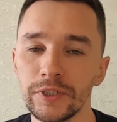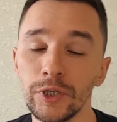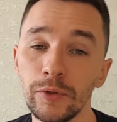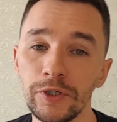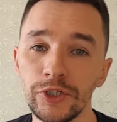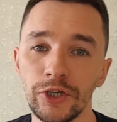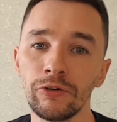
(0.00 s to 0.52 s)
So
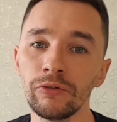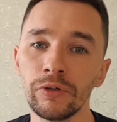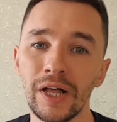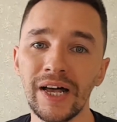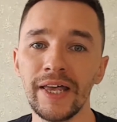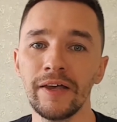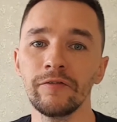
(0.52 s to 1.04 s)
in general,
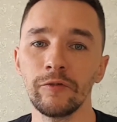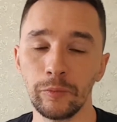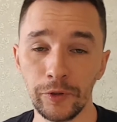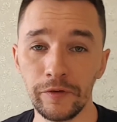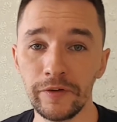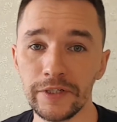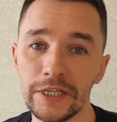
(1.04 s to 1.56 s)
I have
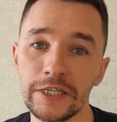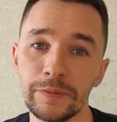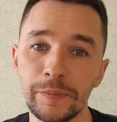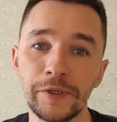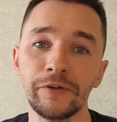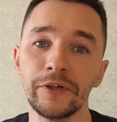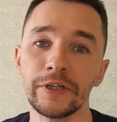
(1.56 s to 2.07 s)
previous
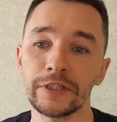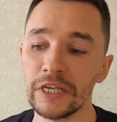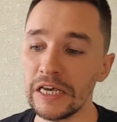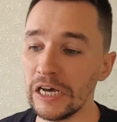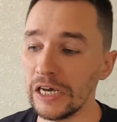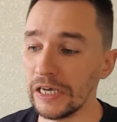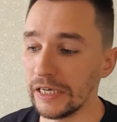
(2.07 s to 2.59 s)
experience
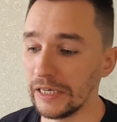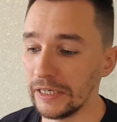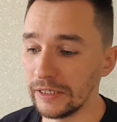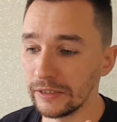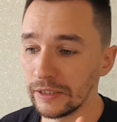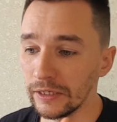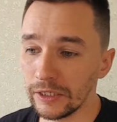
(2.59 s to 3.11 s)

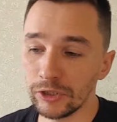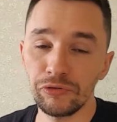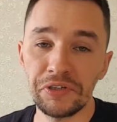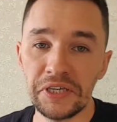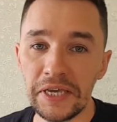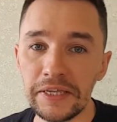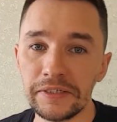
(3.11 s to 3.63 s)
in
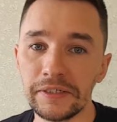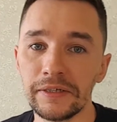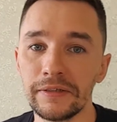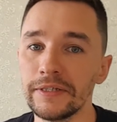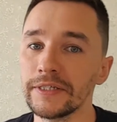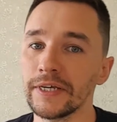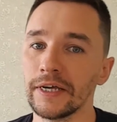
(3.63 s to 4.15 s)
creating
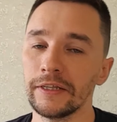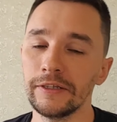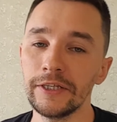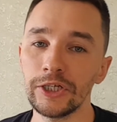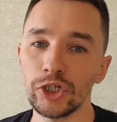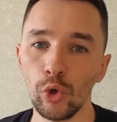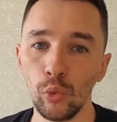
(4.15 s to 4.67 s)
these kind of
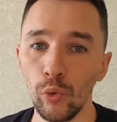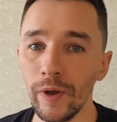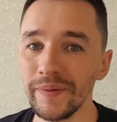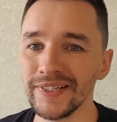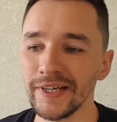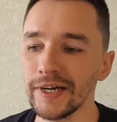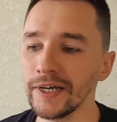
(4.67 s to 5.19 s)
niche
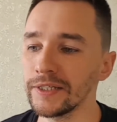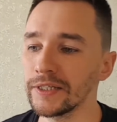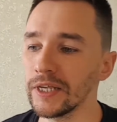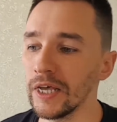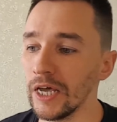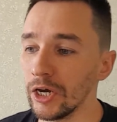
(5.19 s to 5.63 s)
websites,